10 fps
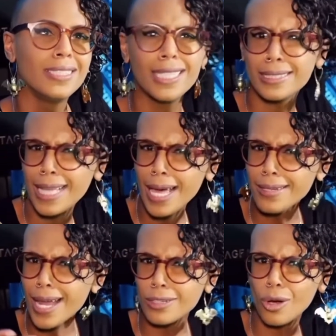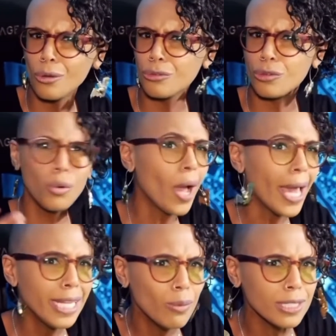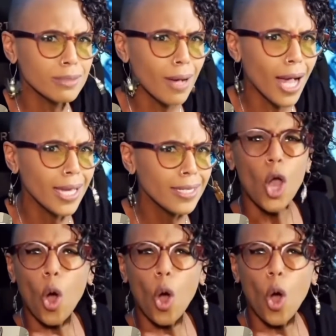Does that not go through anyone's mind?